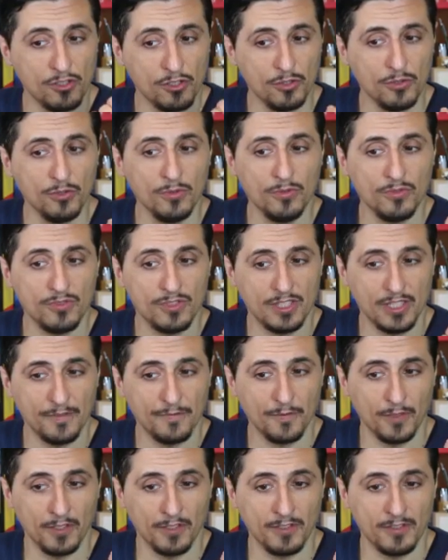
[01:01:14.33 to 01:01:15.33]
two
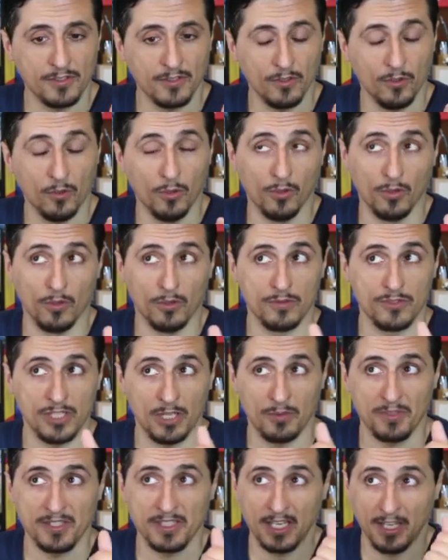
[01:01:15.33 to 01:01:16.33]
different, or
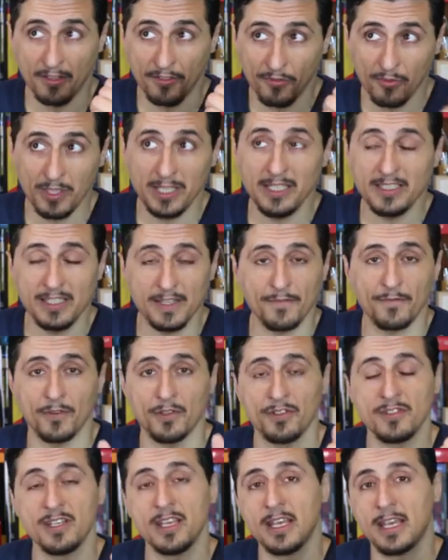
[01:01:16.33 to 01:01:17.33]
shall we say 3
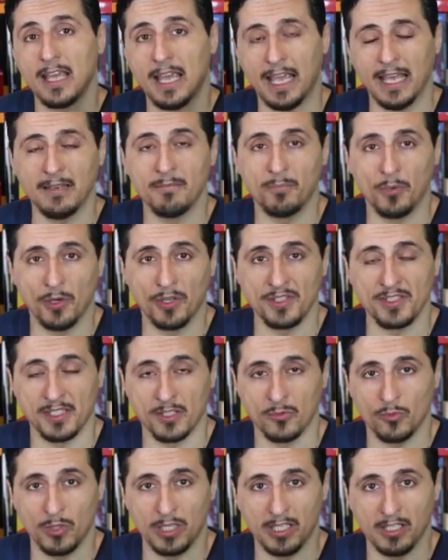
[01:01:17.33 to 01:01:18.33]
different endpoints
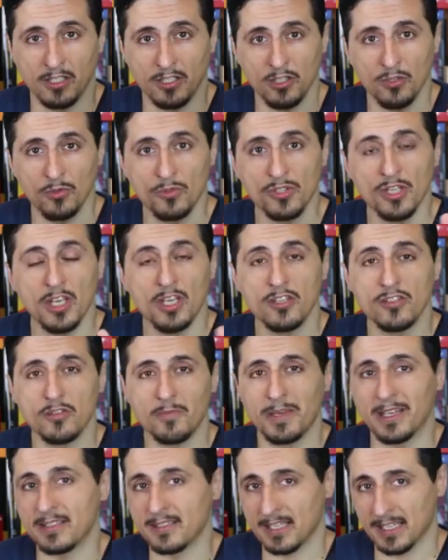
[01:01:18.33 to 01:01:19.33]
that we can use to
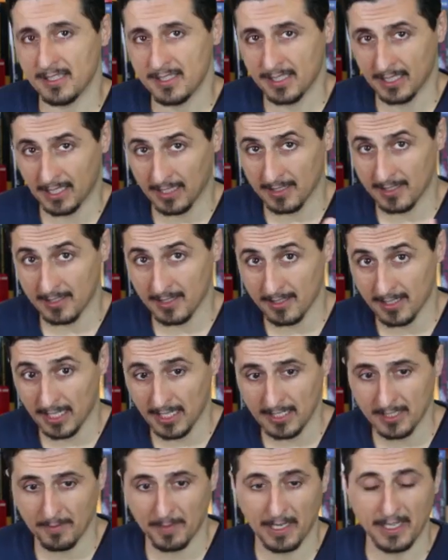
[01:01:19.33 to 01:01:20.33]
make tests against the
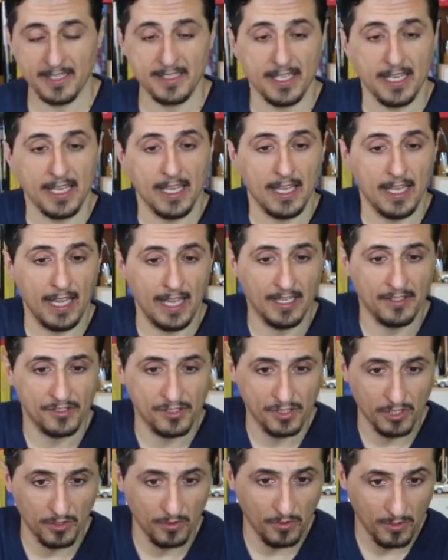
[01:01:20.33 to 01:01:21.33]
database. And
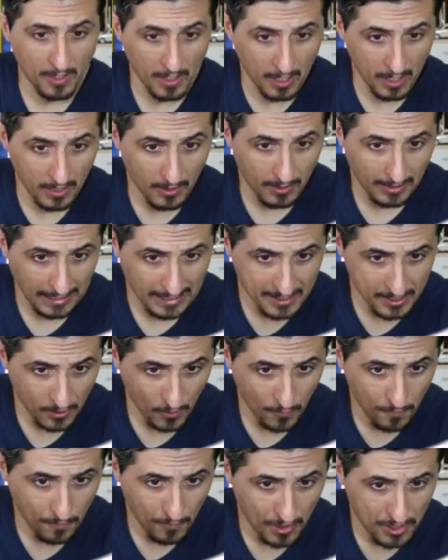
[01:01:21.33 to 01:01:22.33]
so let's
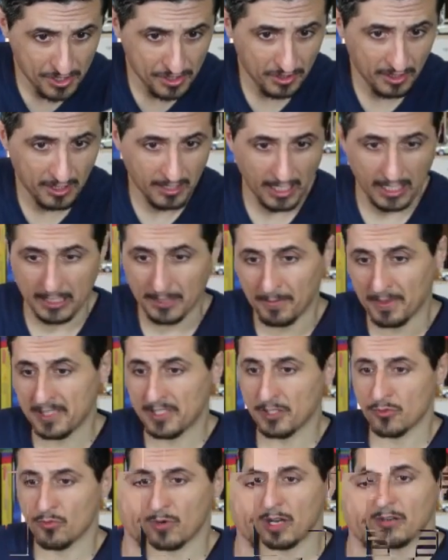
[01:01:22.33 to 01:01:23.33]
go first to the
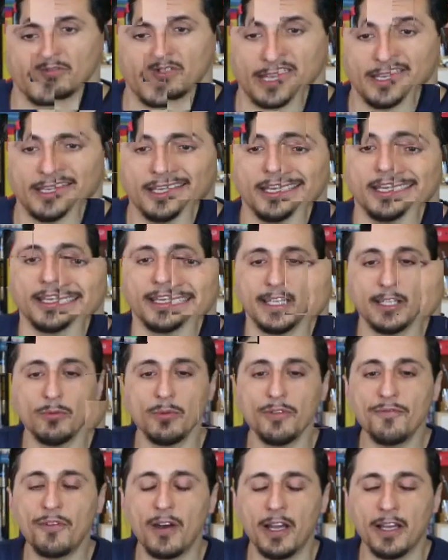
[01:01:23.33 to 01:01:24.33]
databases routing. Here
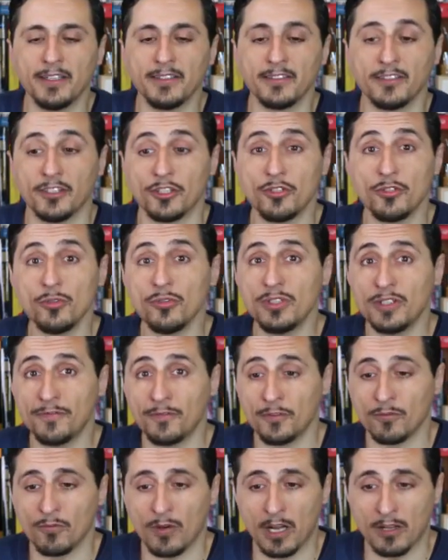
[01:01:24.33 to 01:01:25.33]
we find the 2
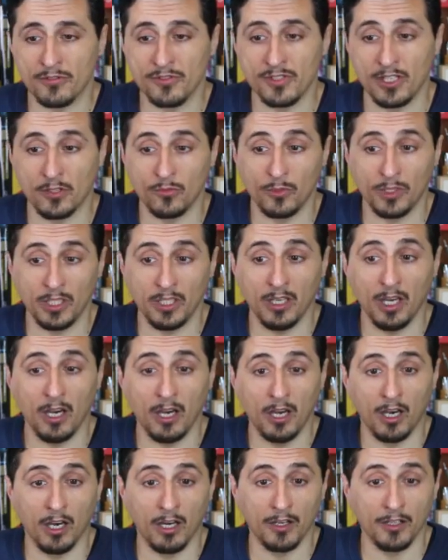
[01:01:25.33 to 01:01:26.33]
different routes that we
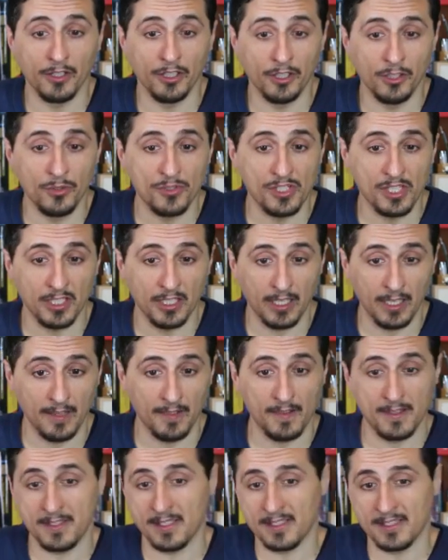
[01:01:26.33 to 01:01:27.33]
are using in
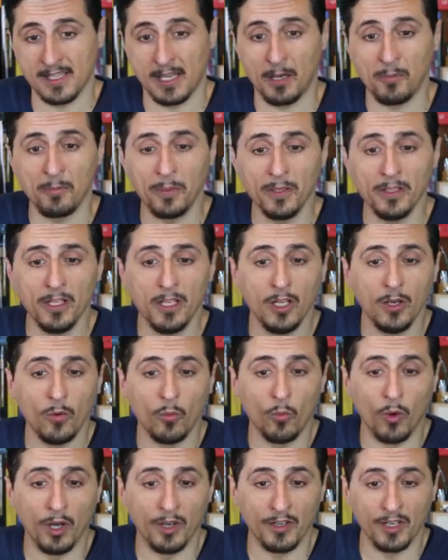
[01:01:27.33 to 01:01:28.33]
this example.
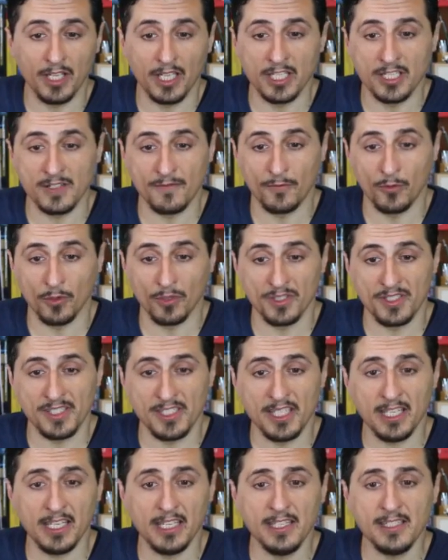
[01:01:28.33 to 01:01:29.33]
One is for
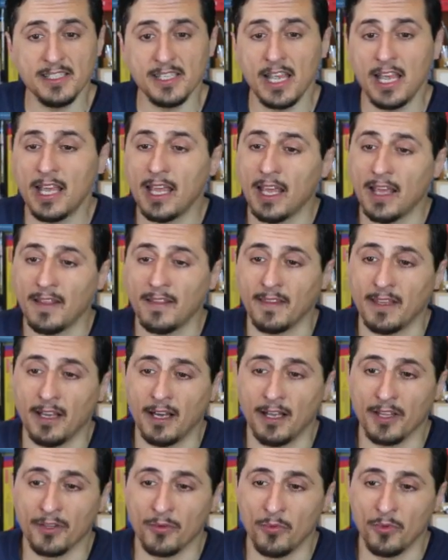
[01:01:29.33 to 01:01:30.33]
cities and the
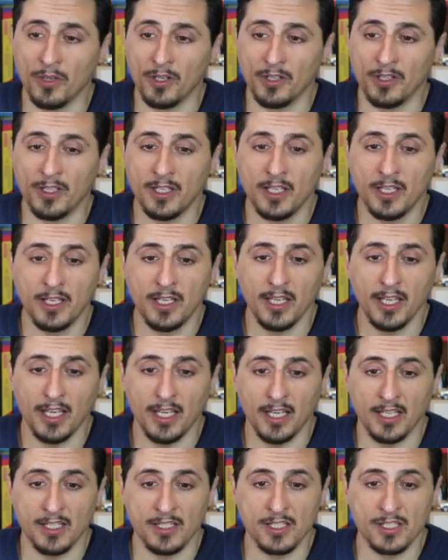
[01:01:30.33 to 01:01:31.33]
other one
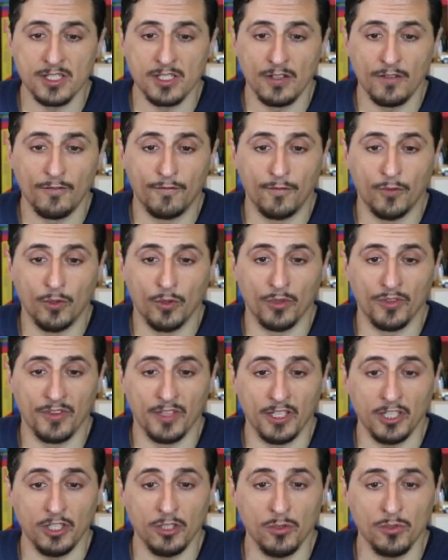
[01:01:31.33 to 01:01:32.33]
is for
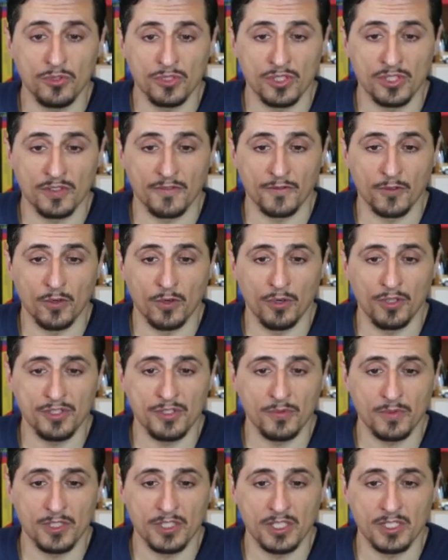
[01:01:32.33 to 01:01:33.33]
the users, of
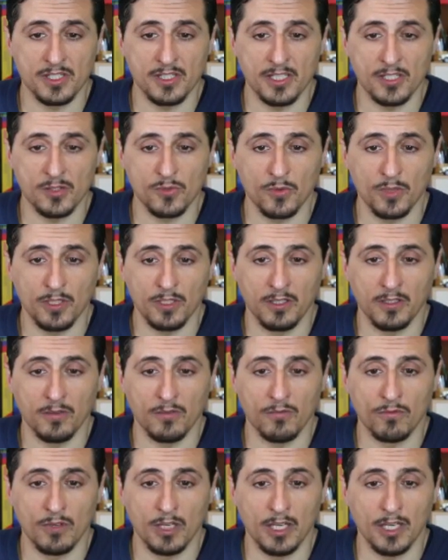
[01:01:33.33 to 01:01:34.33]
course, which is this one
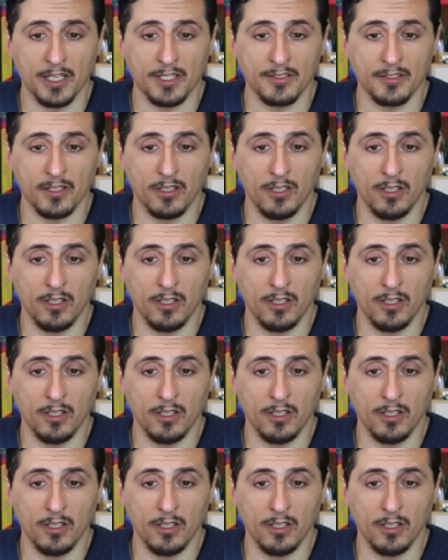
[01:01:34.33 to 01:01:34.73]
right